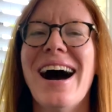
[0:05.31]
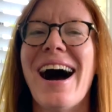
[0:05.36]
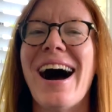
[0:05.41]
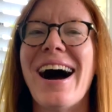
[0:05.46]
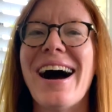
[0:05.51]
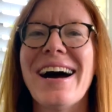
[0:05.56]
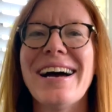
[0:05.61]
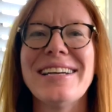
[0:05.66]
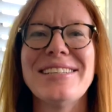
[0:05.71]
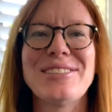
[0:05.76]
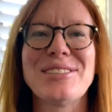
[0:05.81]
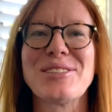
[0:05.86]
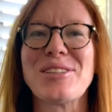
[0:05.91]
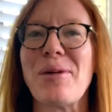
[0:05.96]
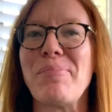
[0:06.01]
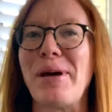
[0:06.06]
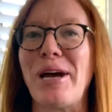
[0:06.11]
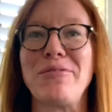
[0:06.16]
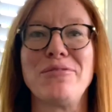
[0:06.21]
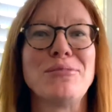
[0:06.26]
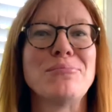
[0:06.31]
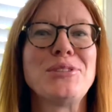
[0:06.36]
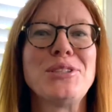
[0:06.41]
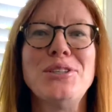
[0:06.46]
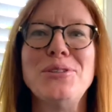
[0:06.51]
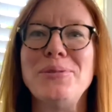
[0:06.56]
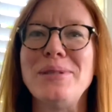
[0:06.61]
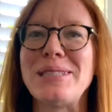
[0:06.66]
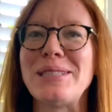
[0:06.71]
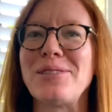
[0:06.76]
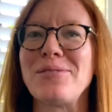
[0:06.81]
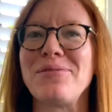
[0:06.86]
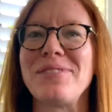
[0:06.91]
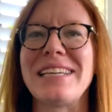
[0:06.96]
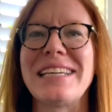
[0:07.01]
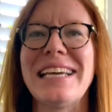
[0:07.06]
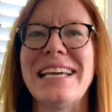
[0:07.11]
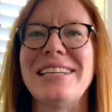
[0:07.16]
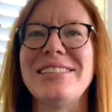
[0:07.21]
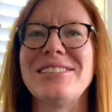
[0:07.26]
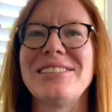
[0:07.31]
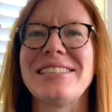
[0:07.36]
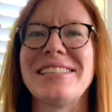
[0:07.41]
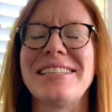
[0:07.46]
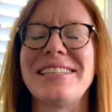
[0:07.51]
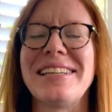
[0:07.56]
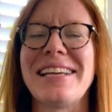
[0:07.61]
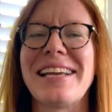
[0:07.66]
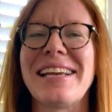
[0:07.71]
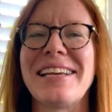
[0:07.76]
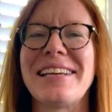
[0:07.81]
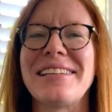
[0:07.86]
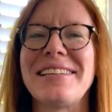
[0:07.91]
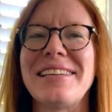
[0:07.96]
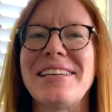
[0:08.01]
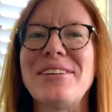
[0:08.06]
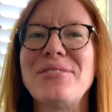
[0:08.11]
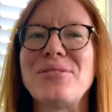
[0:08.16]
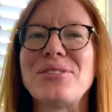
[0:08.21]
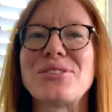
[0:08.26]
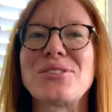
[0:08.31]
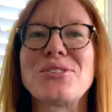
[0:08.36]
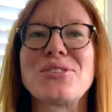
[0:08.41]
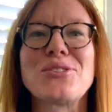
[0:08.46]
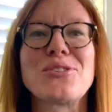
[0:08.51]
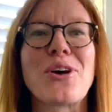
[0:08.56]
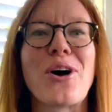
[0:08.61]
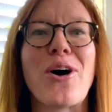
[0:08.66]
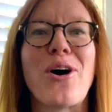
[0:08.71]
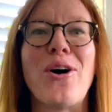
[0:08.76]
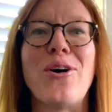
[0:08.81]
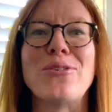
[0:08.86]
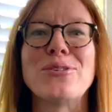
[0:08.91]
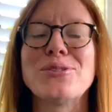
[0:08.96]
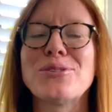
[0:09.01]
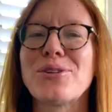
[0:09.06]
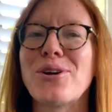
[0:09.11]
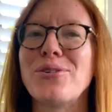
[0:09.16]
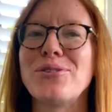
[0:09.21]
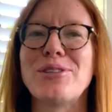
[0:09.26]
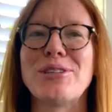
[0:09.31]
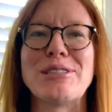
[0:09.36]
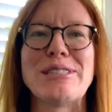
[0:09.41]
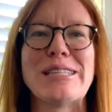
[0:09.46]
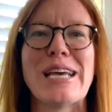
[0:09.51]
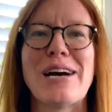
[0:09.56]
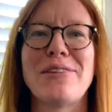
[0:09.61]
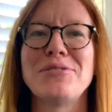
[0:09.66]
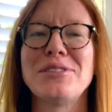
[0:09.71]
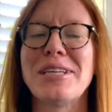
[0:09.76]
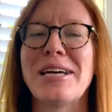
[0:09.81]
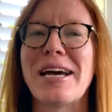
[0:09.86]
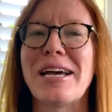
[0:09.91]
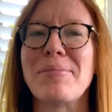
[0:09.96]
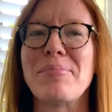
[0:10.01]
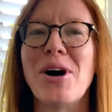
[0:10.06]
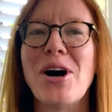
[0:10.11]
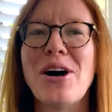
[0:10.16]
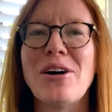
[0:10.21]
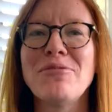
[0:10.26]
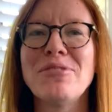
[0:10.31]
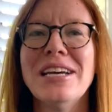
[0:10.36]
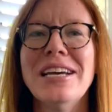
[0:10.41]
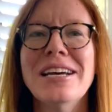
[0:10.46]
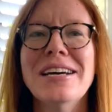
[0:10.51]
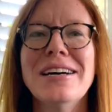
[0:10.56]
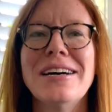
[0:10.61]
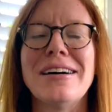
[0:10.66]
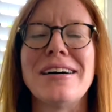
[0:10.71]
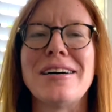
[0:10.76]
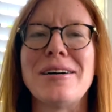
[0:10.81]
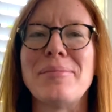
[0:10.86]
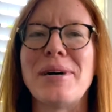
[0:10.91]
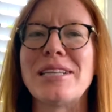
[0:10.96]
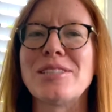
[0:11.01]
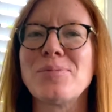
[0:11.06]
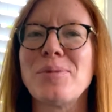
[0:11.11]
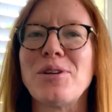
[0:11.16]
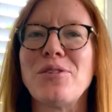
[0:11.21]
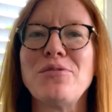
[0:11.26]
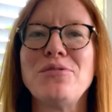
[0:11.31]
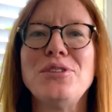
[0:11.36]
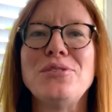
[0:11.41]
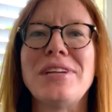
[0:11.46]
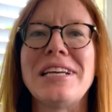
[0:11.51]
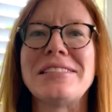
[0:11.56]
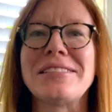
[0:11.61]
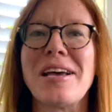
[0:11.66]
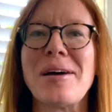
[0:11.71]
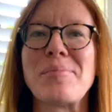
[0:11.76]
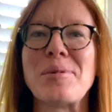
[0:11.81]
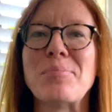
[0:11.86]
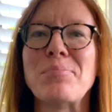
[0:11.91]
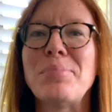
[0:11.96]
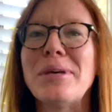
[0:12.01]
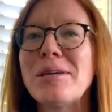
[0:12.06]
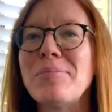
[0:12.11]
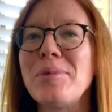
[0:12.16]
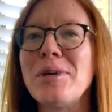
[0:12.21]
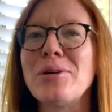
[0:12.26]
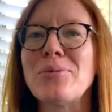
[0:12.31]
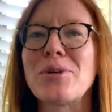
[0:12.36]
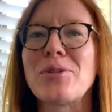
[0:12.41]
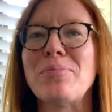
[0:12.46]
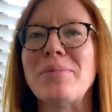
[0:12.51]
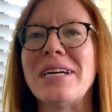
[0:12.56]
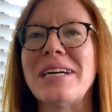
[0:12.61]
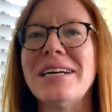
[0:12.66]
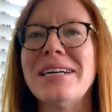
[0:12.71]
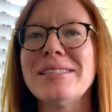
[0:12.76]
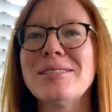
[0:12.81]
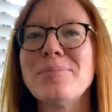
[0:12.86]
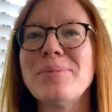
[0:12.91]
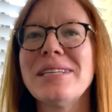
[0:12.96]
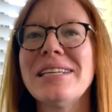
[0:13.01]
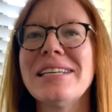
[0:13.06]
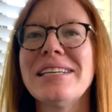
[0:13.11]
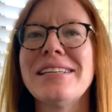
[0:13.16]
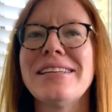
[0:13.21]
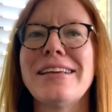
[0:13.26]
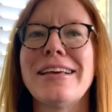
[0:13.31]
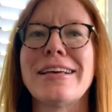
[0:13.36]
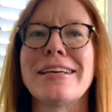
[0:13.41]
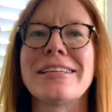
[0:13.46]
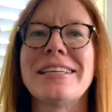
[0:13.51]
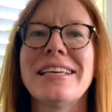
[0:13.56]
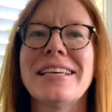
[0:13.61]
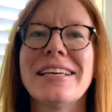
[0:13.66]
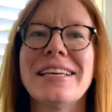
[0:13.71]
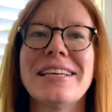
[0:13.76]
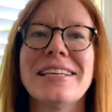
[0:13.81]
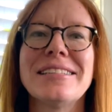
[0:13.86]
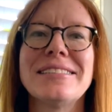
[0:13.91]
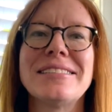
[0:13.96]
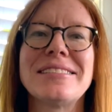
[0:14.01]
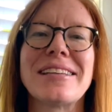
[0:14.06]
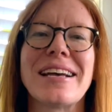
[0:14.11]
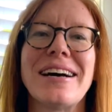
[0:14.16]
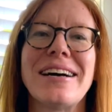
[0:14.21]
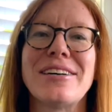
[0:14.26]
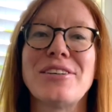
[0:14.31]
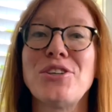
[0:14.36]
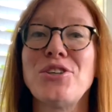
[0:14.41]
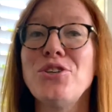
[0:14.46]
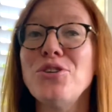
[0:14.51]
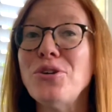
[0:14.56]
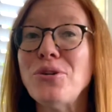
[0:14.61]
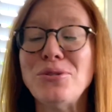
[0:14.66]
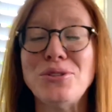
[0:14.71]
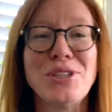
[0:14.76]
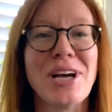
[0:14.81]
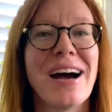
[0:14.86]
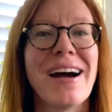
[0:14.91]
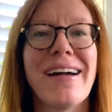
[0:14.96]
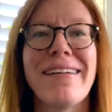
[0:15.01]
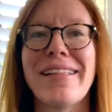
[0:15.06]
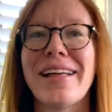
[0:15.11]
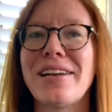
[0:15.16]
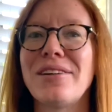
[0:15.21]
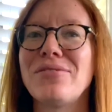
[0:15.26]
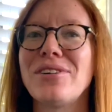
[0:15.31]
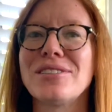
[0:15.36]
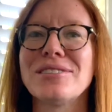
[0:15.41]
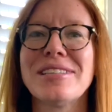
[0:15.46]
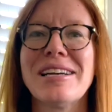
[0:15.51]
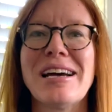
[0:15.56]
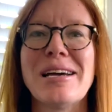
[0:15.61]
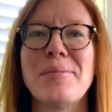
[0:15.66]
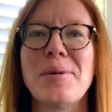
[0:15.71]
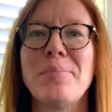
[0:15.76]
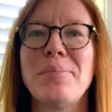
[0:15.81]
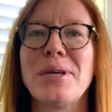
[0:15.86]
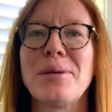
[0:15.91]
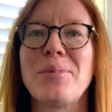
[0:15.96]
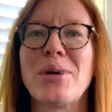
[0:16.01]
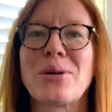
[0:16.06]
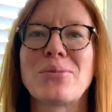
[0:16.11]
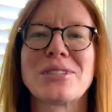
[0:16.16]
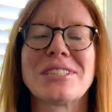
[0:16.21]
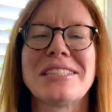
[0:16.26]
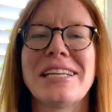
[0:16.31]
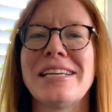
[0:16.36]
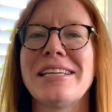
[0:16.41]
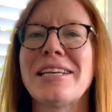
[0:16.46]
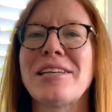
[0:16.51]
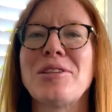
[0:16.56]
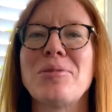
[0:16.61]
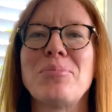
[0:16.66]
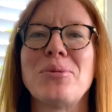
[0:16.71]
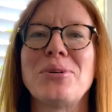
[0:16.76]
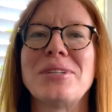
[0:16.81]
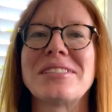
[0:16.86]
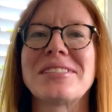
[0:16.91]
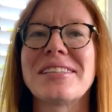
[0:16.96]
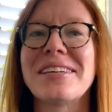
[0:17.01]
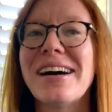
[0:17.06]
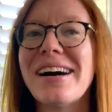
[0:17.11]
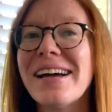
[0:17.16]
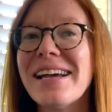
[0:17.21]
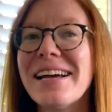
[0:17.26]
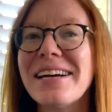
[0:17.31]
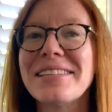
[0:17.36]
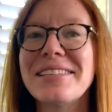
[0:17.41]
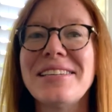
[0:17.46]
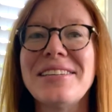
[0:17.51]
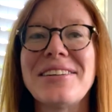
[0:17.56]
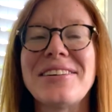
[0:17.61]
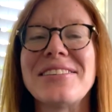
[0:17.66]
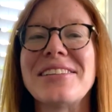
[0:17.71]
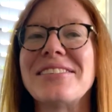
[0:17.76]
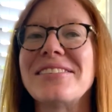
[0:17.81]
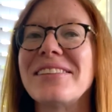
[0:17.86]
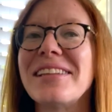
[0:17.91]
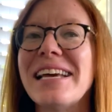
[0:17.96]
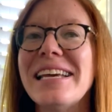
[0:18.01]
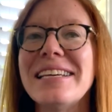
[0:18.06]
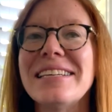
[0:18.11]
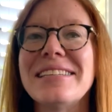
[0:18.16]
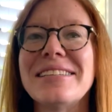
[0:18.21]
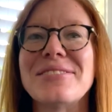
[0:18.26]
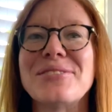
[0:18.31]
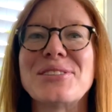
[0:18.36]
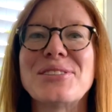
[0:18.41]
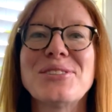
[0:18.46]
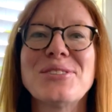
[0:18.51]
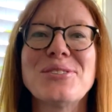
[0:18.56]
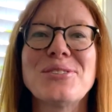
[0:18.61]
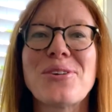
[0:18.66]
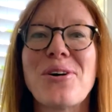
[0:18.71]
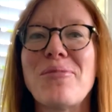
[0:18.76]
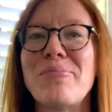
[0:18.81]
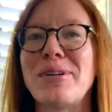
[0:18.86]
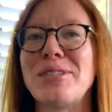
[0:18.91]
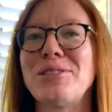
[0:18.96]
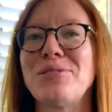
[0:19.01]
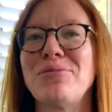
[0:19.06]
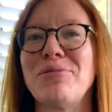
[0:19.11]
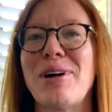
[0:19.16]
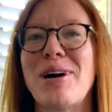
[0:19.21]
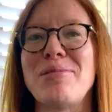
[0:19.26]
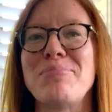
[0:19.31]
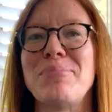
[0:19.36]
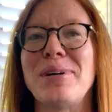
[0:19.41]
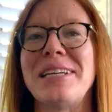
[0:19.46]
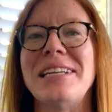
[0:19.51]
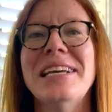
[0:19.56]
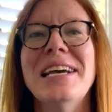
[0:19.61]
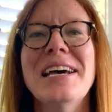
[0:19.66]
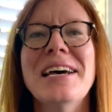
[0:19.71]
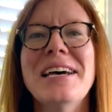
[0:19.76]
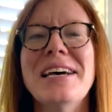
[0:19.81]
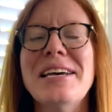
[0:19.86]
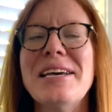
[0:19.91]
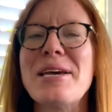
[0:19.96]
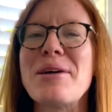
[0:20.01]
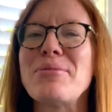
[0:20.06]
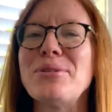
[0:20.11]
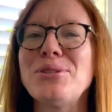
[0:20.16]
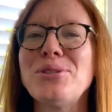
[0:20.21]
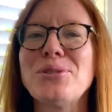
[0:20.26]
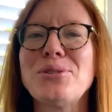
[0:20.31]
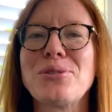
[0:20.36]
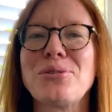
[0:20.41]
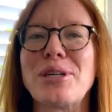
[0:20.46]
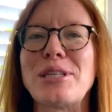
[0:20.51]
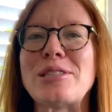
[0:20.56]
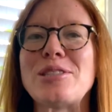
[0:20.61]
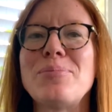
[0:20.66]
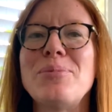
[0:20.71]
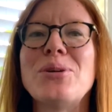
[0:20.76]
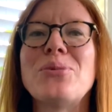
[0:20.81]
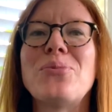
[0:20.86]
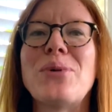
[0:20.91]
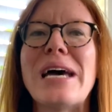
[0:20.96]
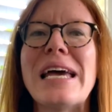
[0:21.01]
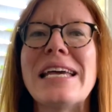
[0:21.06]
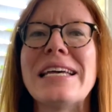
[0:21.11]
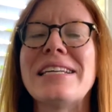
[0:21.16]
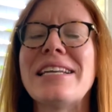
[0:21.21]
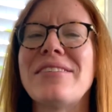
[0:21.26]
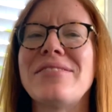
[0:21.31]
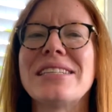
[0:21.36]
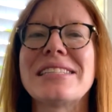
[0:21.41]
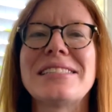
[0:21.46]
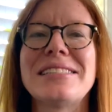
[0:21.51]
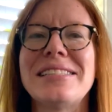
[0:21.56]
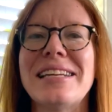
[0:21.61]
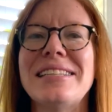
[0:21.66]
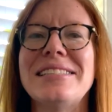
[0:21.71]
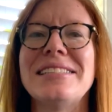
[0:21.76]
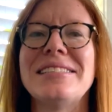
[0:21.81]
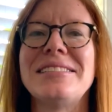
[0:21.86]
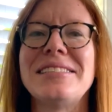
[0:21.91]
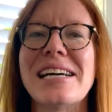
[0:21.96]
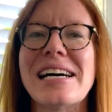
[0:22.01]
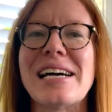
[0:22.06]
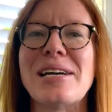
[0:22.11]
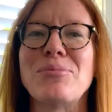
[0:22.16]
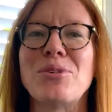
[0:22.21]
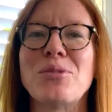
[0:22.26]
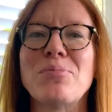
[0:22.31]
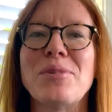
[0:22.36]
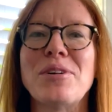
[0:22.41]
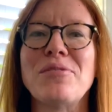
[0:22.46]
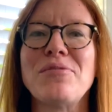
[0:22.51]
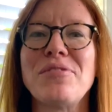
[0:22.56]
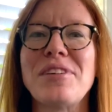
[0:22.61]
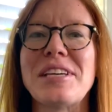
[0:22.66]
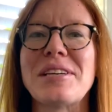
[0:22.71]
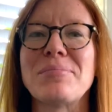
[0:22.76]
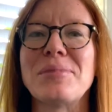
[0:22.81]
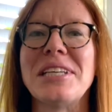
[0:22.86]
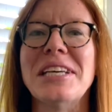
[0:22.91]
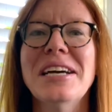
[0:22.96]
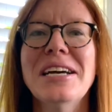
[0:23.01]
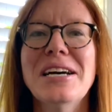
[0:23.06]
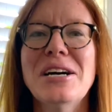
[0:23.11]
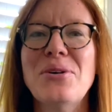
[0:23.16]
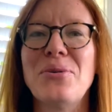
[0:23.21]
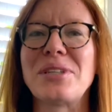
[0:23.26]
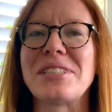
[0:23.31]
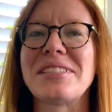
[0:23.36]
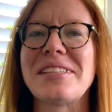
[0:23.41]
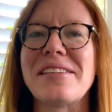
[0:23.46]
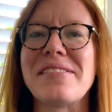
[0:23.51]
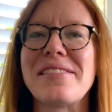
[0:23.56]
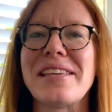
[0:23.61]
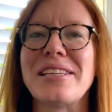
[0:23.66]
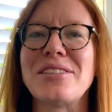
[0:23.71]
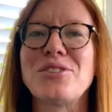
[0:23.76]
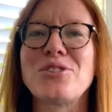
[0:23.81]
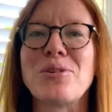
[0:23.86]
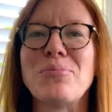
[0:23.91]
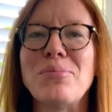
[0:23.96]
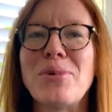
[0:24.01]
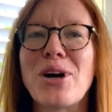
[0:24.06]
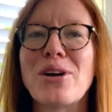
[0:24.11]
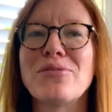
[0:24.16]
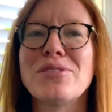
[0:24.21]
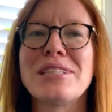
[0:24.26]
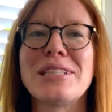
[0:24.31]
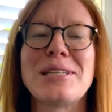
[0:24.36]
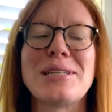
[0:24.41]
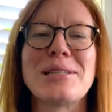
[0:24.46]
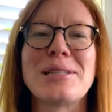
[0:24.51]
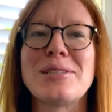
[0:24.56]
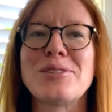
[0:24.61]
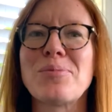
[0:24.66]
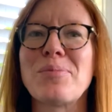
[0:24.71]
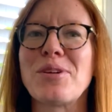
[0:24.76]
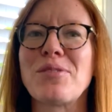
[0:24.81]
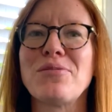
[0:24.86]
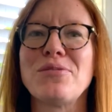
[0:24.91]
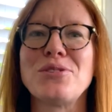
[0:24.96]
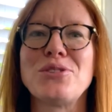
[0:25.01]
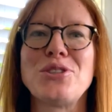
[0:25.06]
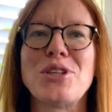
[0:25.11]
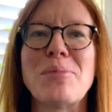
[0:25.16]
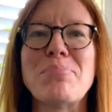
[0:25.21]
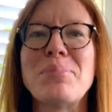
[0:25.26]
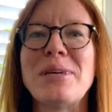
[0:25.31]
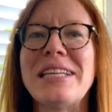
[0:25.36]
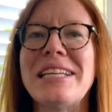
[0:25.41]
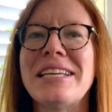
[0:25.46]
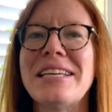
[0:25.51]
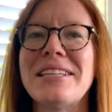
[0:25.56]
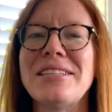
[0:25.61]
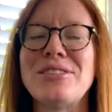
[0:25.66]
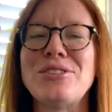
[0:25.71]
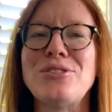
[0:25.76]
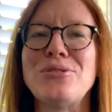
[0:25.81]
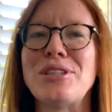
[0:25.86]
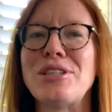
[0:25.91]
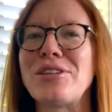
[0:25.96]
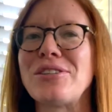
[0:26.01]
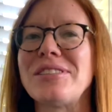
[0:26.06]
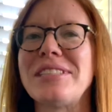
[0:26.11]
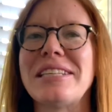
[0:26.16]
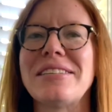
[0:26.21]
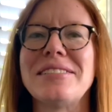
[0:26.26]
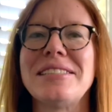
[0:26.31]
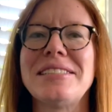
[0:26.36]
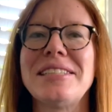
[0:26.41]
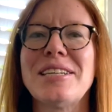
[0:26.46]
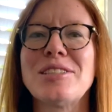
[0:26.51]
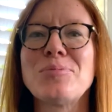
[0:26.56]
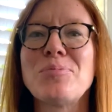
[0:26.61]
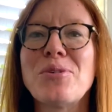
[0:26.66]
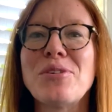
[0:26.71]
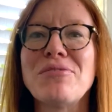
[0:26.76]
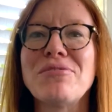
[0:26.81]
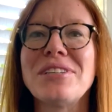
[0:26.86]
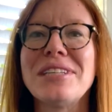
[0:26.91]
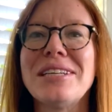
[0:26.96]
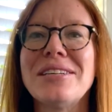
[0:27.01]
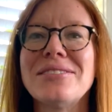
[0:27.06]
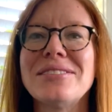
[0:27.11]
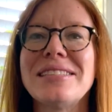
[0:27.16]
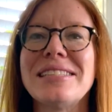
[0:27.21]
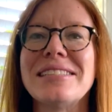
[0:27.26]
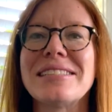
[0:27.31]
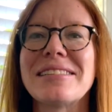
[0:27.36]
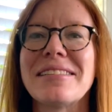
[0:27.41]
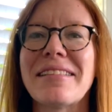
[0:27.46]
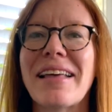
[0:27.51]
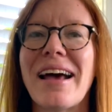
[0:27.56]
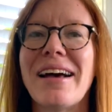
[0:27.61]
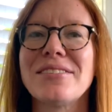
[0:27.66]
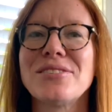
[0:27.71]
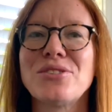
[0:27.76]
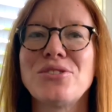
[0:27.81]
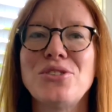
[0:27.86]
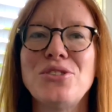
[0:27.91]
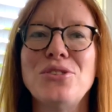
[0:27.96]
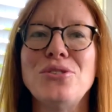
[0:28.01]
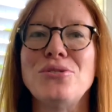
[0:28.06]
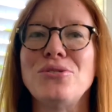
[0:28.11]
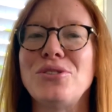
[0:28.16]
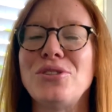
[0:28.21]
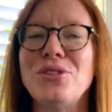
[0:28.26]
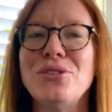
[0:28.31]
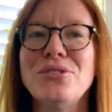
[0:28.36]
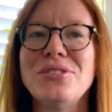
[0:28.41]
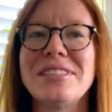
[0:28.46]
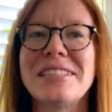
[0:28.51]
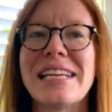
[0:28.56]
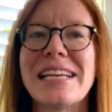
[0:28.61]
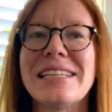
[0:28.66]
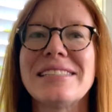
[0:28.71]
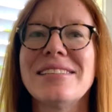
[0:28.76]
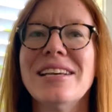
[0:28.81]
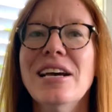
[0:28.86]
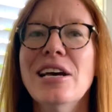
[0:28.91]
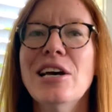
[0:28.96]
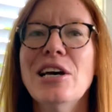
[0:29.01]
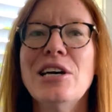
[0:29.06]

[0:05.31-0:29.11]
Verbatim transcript: I just got back from two weeks of vacation, and it was so, so good to have time off. Um, I spent a few days up in Big Bear with my husband and kids. A huge highlight of our time in Big Bear was taking the boys kayaking on the lake. It was so much fun, but it was just great to be away and have extended time with my family. I want to say thanks to Marvin and Elizabeth for jumping in and doing our daily touchpoint videos these last two Tuesdays.